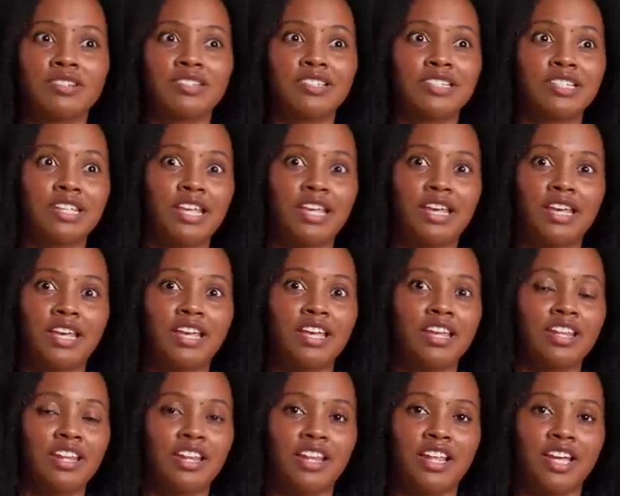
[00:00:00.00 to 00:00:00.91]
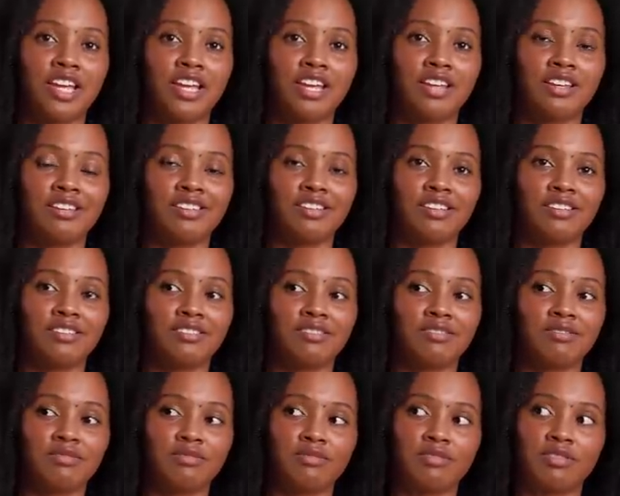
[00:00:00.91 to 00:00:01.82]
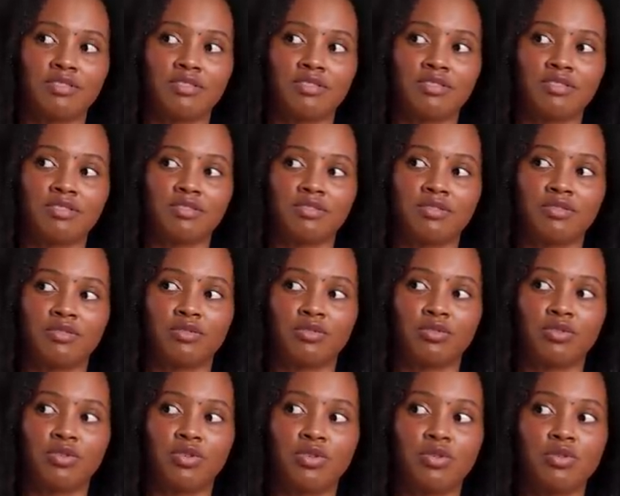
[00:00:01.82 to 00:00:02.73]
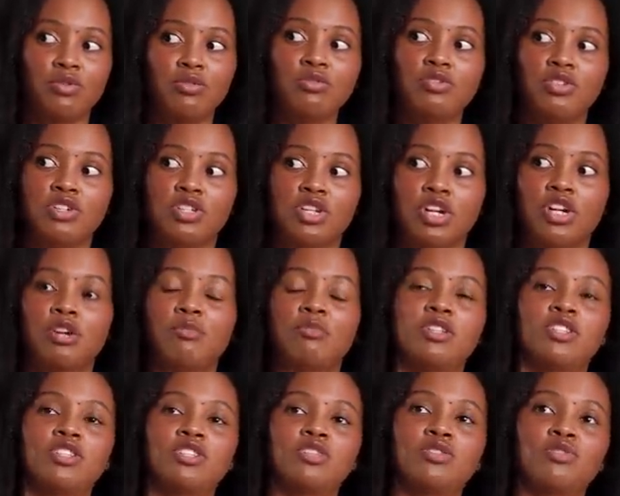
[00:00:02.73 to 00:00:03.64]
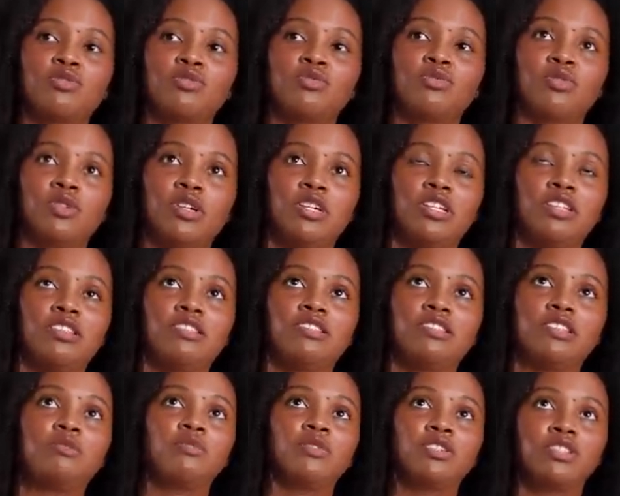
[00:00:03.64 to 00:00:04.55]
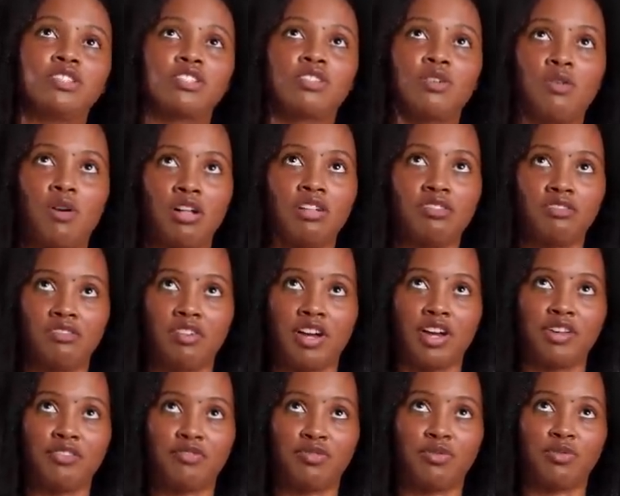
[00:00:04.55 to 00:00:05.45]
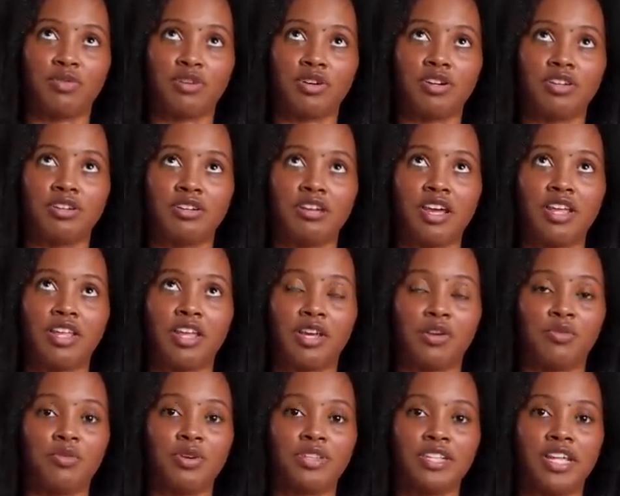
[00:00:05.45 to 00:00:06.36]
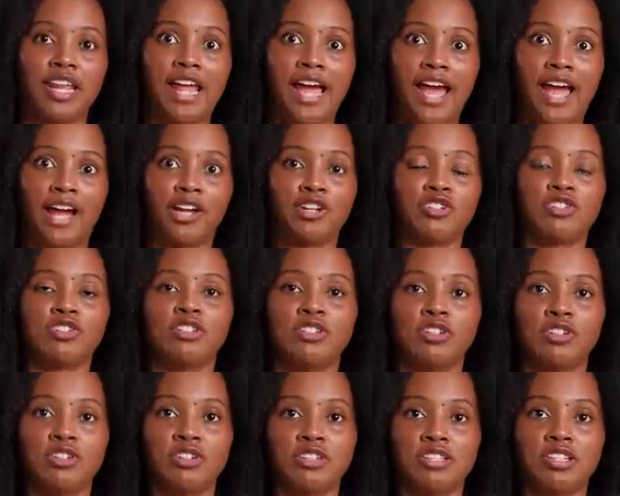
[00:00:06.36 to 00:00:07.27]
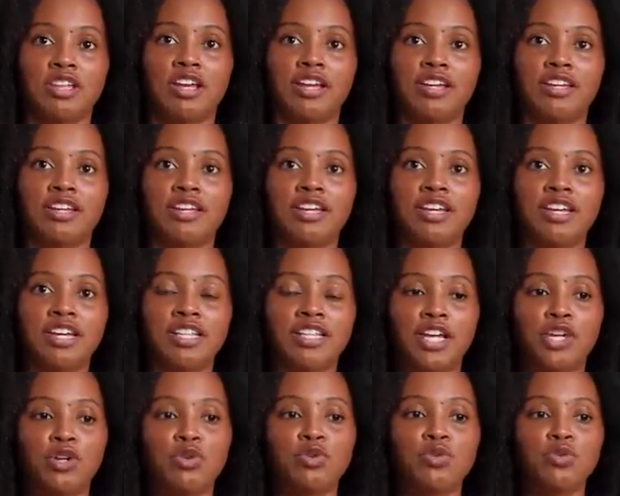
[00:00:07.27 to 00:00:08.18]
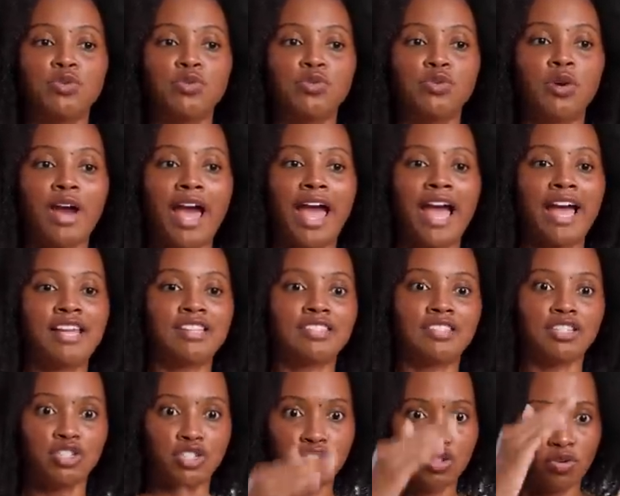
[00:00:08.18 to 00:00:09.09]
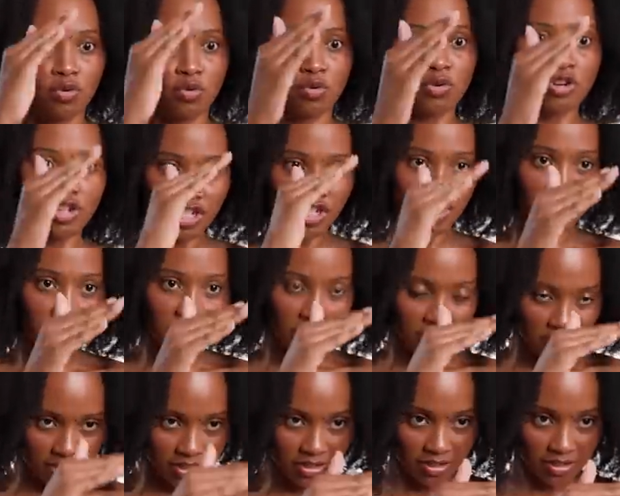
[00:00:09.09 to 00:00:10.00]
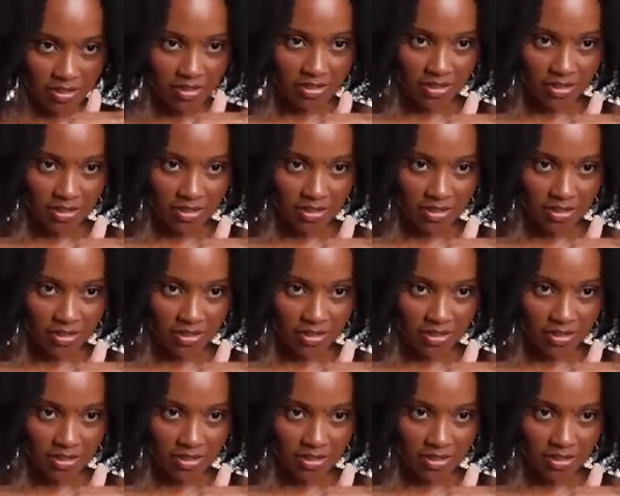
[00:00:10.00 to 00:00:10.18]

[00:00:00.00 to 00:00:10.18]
Because again, like who determines what someone's qualified for and like what that actually looks like? Like who has the score sheet?